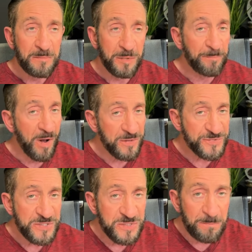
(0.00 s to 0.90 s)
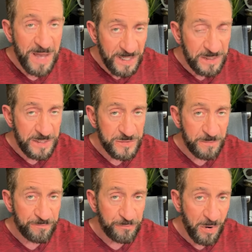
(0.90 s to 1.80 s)
But Paul says the
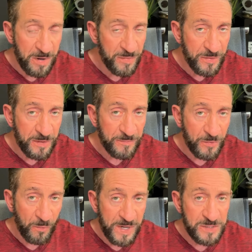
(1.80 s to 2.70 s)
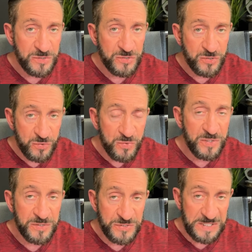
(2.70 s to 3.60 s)
mechanism, part of the, the way to
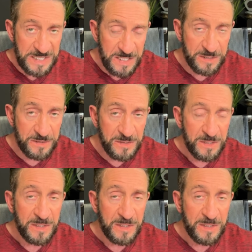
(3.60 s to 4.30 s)
this end,